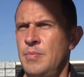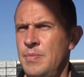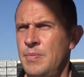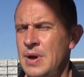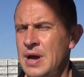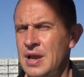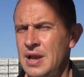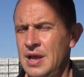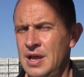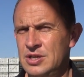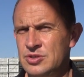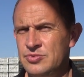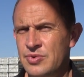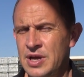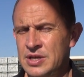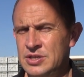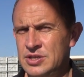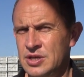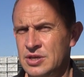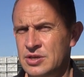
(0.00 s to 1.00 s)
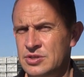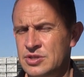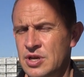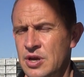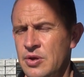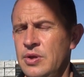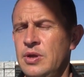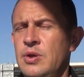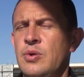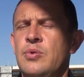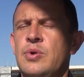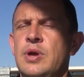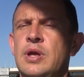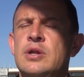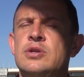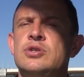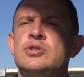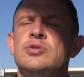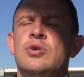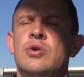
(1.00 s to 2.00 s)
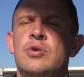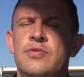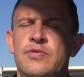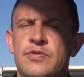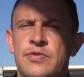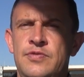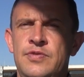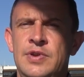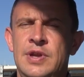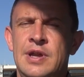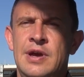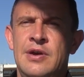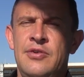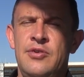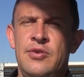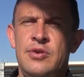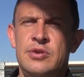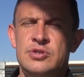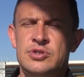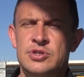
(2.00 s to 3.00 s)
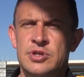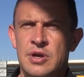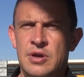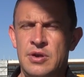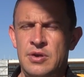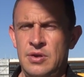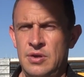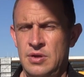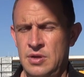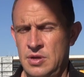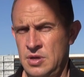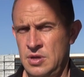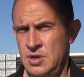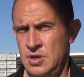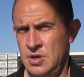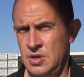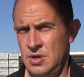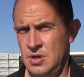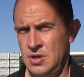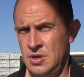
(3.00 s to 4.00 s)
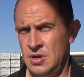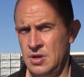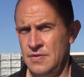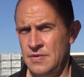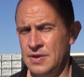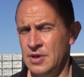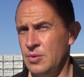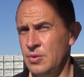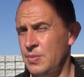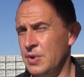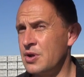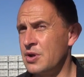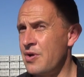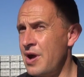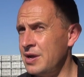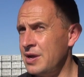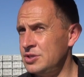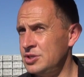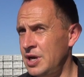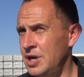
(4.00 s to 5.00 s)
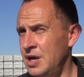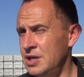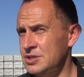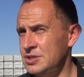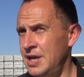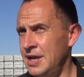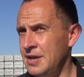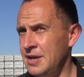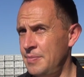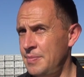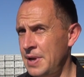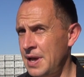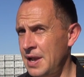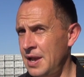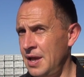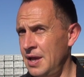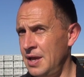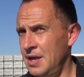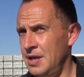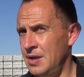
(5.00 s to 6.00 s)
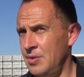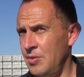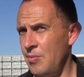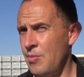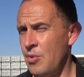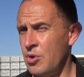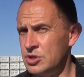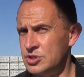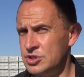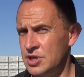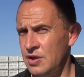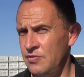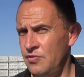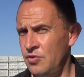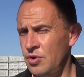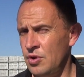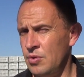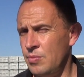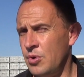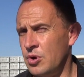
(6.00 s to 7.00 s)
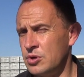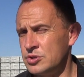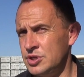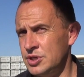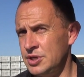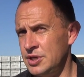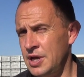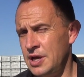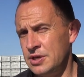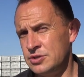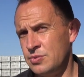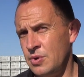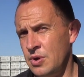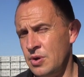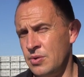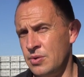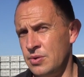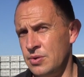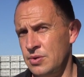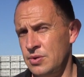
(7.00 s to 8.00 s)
but he's racing as though he'll get a strong 1500, so I think it'll be a great chance. Acapella, we might save her to Boxing Day as well.